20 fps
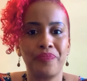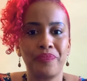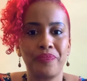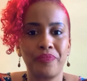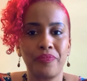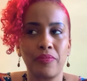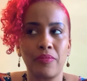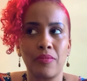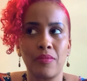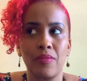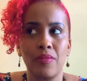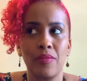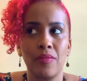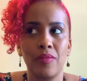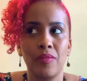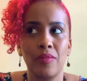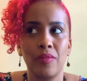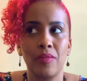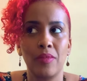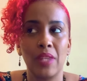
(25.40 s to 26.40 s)

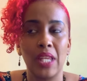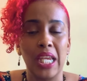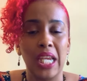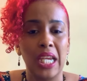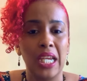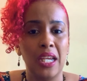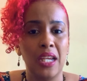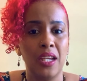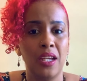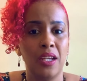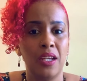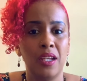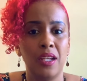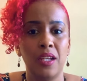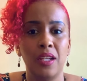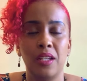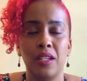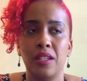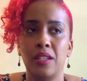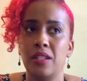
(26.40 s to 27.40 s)

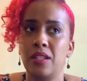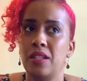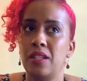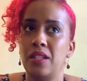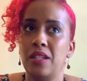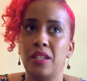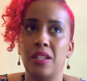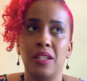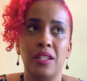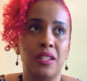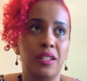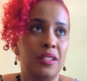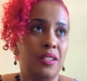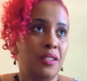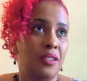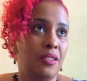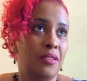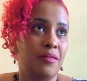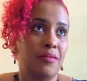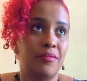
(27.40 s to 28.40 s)

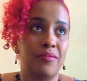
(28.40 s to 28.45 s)
(silence)